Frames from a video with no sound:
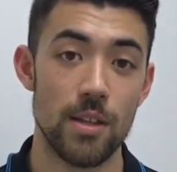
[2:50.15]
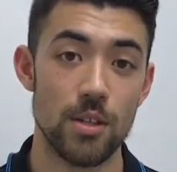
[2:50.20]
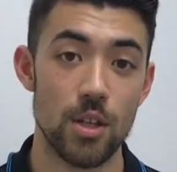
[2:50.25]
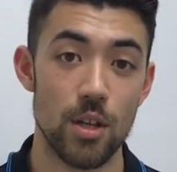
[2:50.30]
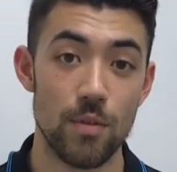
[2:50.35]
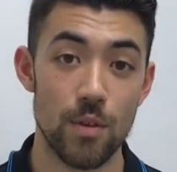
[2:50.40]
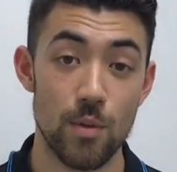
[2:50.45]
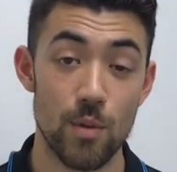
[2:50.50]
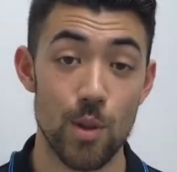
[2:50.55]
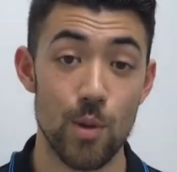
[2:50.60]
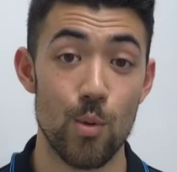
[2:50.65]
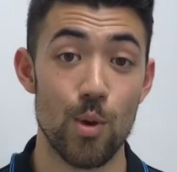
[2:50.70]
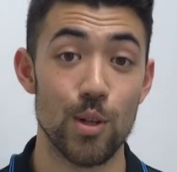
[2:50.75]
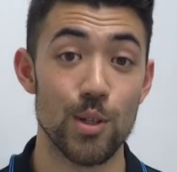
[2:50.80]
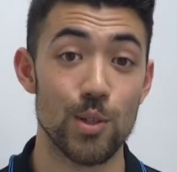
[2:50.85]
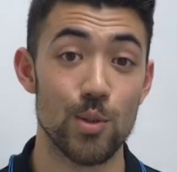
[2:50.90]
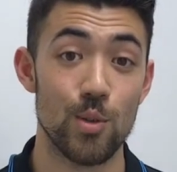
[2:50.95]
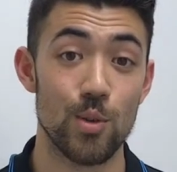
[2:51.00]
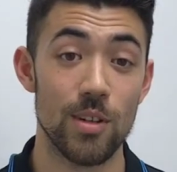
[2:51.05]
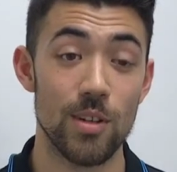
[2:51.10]
So if you really want
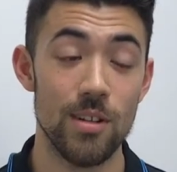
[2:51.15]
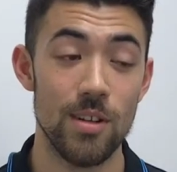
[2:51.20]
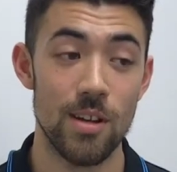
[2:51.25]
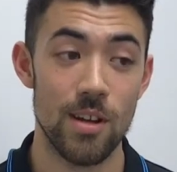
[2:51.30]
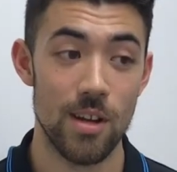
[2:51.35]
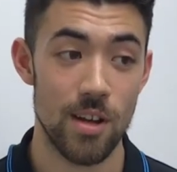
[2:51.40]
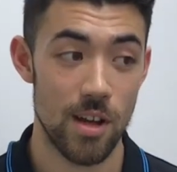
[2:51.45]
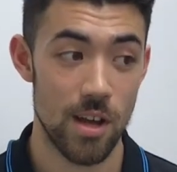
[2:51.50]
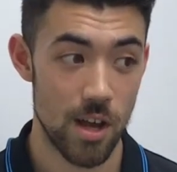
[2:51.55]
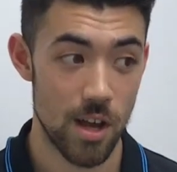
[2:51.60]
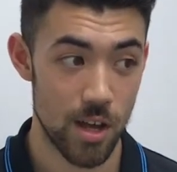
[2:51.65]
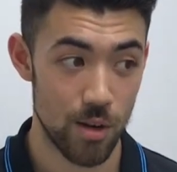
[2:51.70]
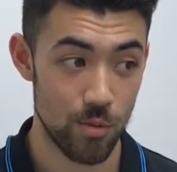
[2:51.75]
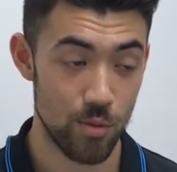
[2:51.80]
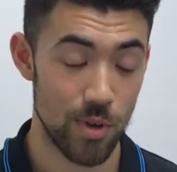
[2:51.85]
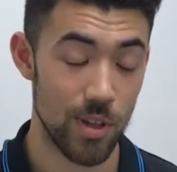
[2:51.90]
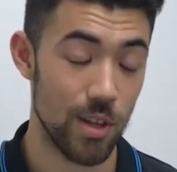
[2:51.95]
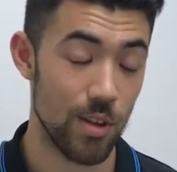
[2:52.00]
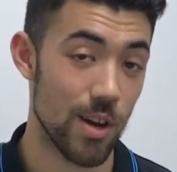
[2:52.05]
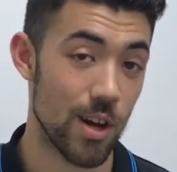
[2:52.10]
it sorted, I'd
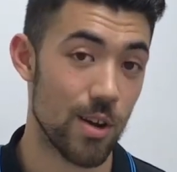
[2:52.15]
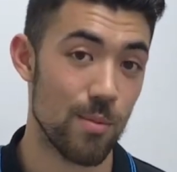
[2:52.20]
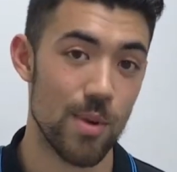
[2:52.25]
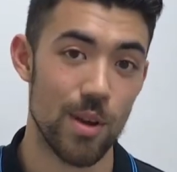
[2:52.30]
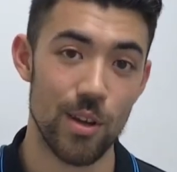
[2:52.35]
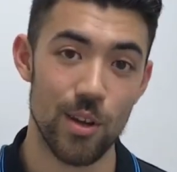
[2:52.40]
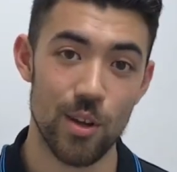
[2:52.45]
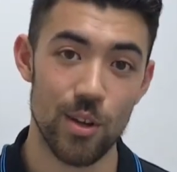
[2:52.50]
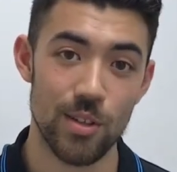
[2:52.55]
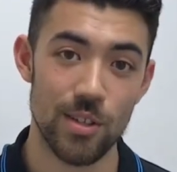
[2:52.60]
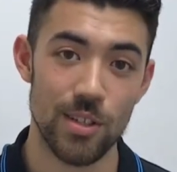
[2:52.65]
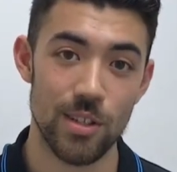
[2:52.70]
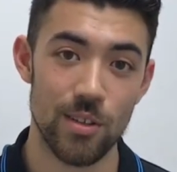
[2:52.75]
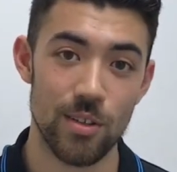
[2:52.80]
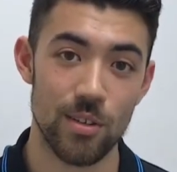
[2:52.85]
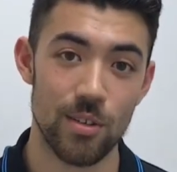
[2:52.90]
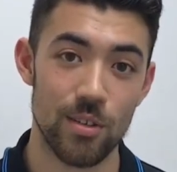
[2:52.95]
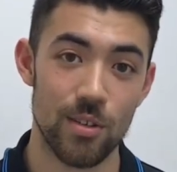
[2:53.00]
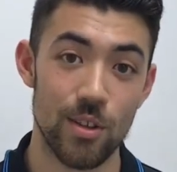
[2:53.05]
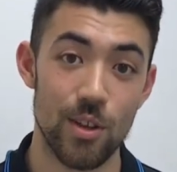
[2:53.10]
really recommend you go see
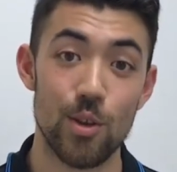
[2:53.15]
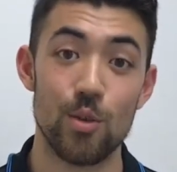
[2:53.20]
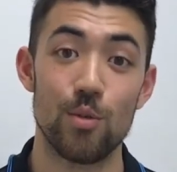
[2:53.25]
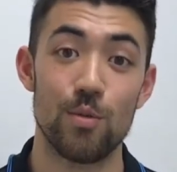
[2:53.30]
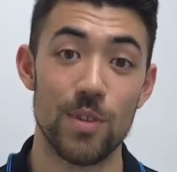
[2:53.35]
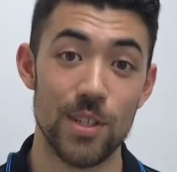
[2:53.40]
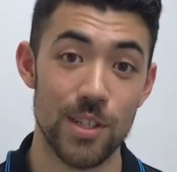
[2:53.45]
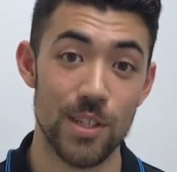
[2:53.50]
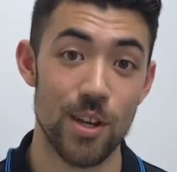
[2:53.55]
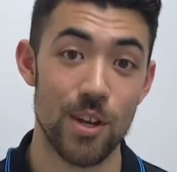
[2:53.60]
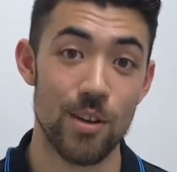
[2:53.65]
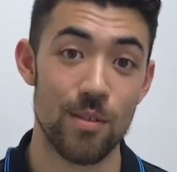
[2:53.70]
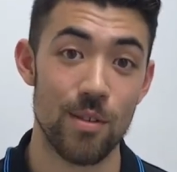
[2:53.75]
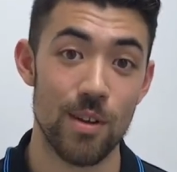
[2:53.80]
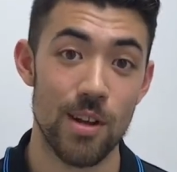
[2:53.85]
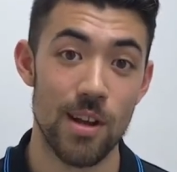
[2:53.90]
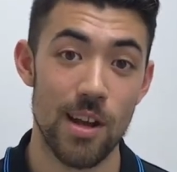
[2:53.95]
your local physio.